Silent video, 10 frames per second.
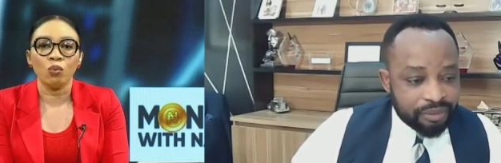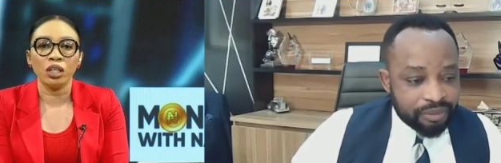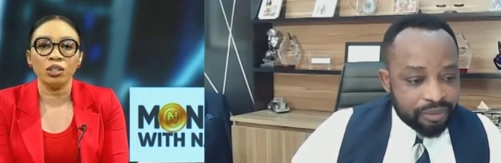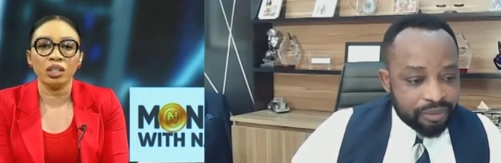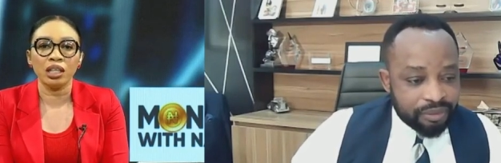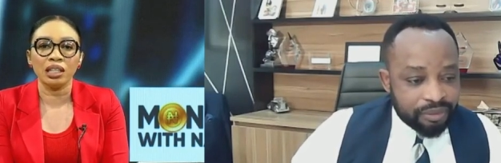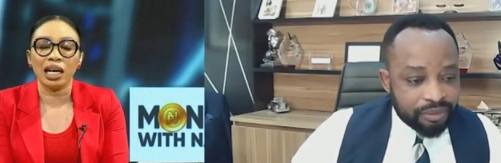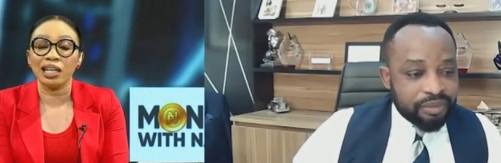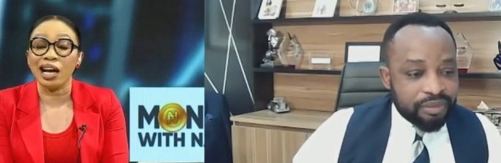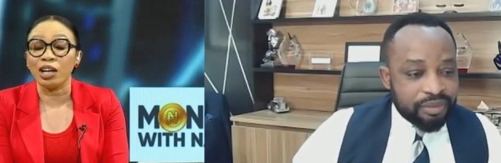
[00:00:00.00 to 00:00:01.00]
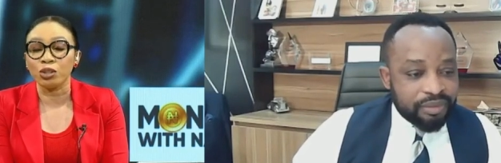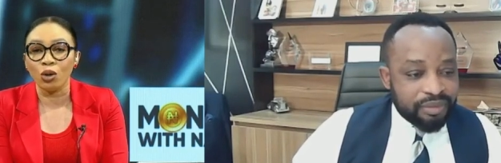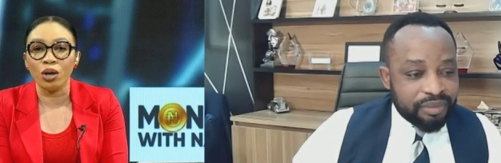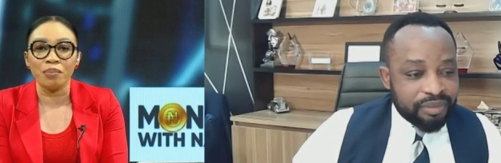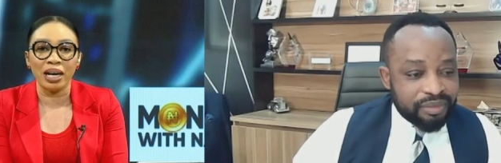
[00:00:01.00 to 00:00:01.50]
Speaker 1: What do you think that the
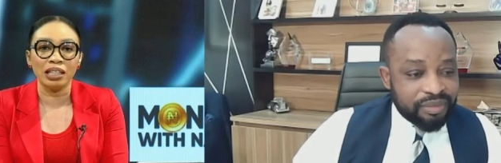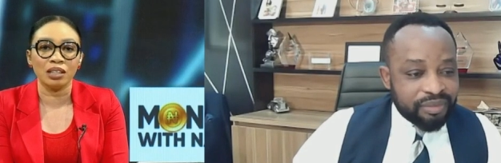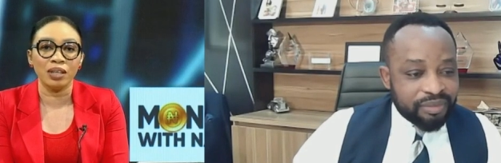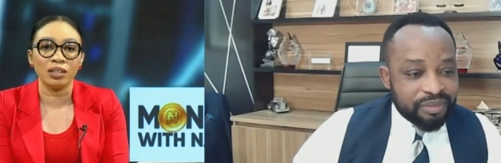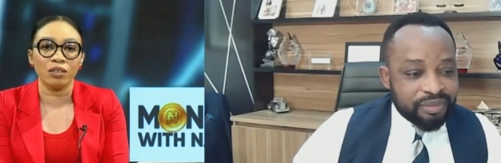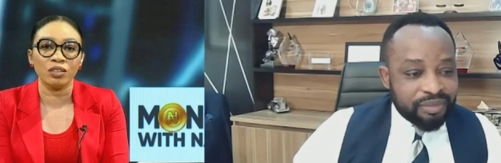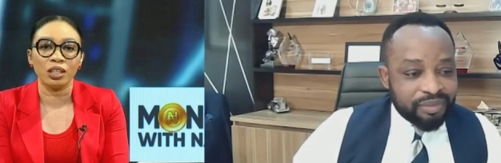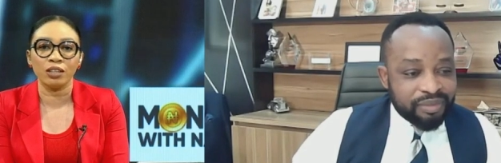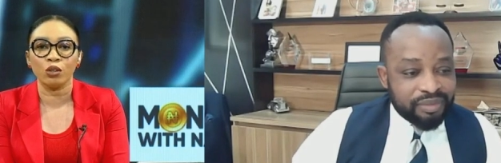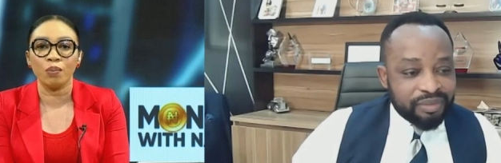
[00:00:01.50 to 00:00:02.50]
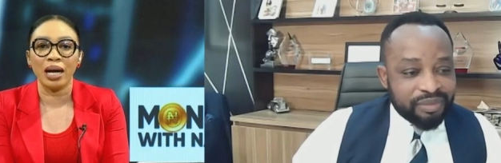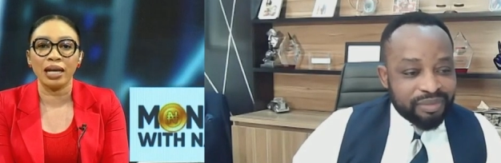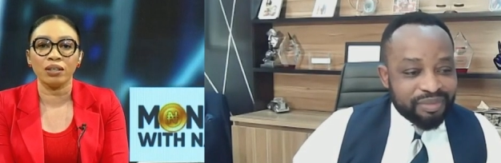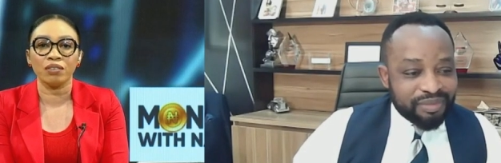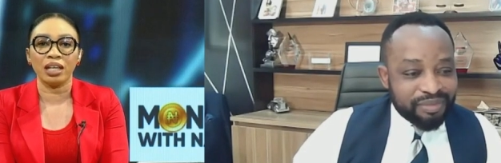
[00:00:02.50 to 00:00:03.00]
outgoing management of the Central
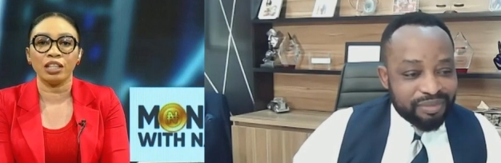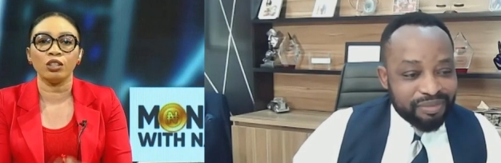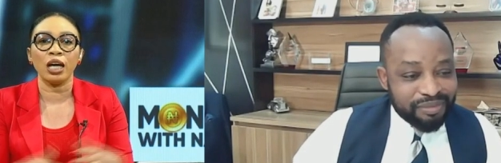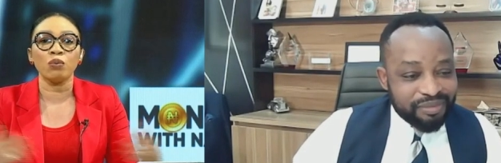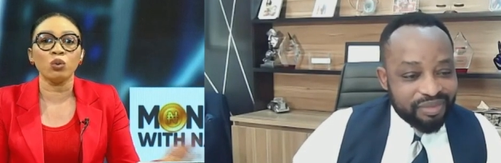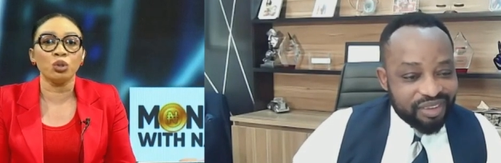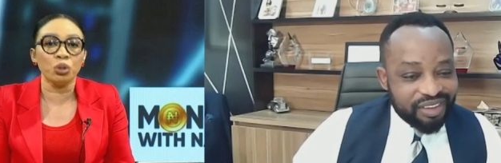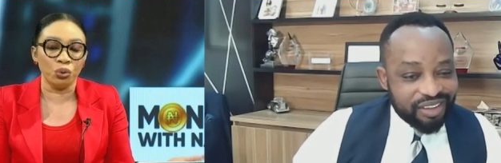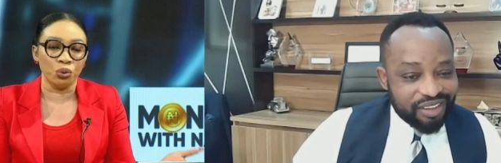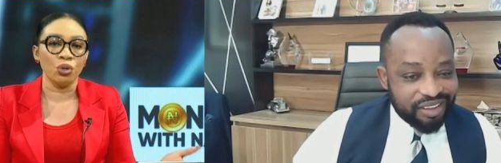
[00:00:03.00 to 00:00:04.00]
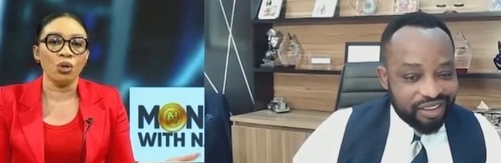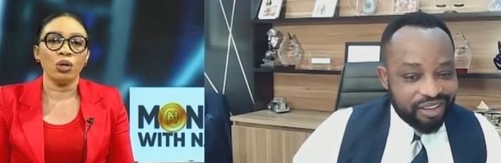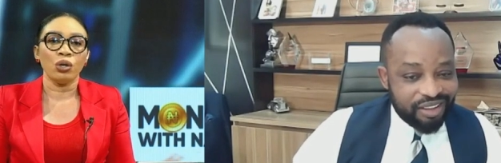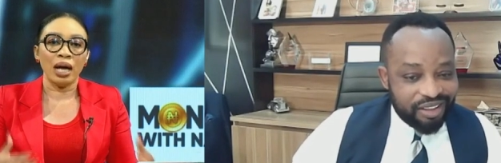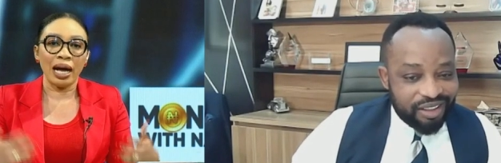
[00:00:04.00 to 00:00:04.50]
Bank of Nigeria will do?
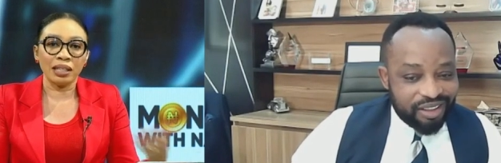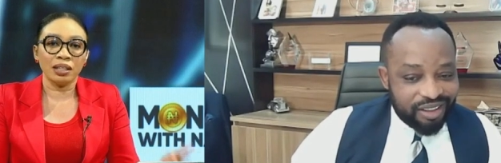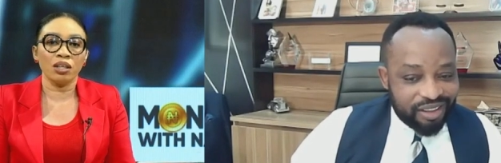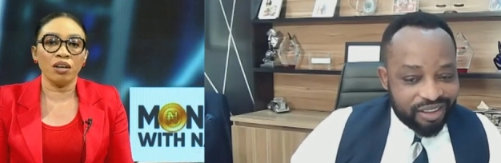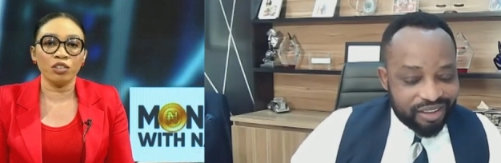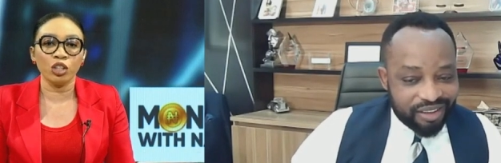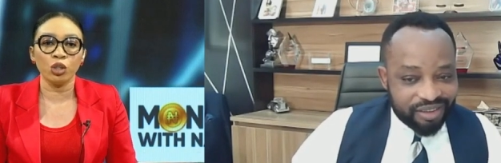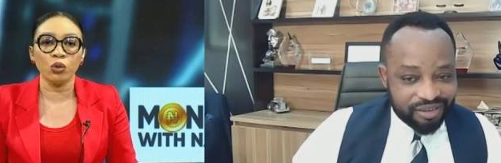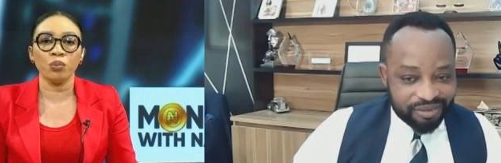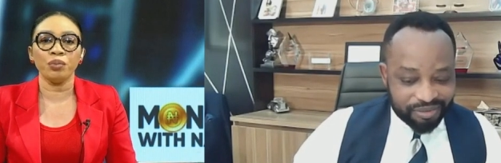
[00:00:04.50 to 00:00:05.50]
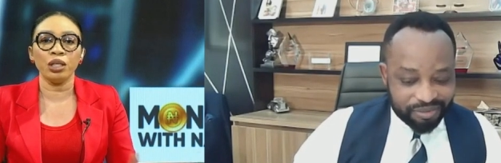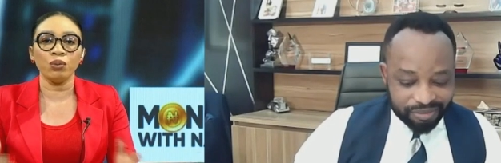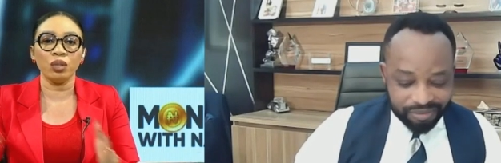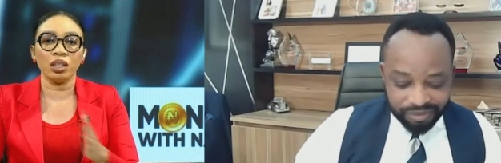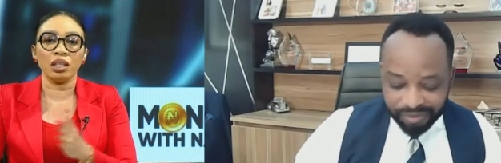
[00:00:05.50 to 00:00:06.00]
Acting Governor Shonubi
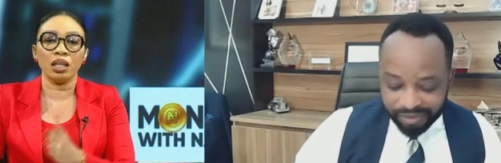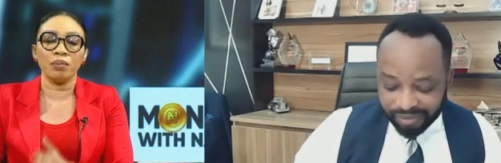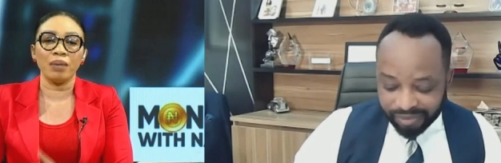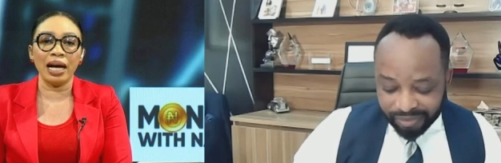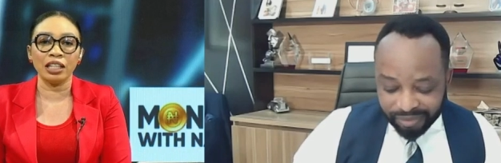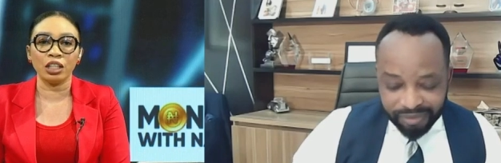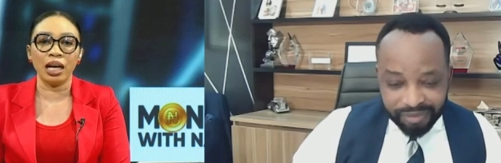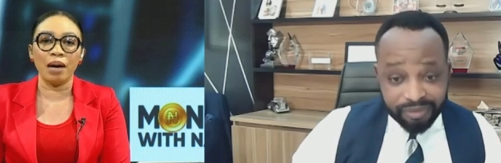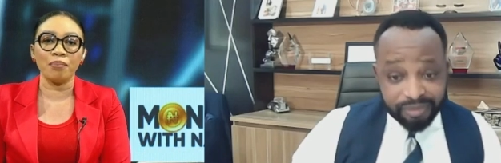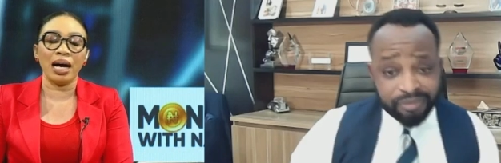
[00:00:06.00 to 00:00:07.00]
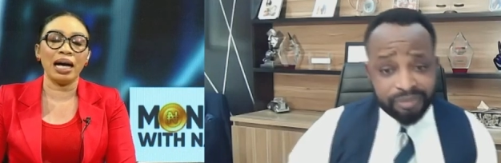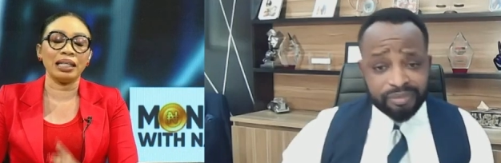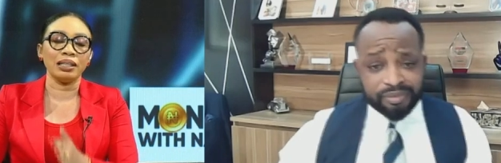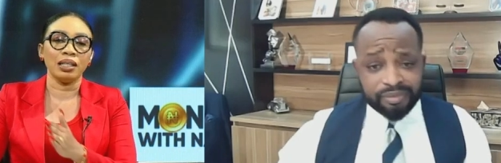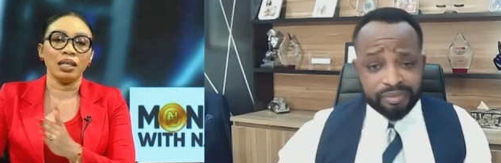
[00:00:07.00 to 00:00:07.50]
with Aisha Ahmad,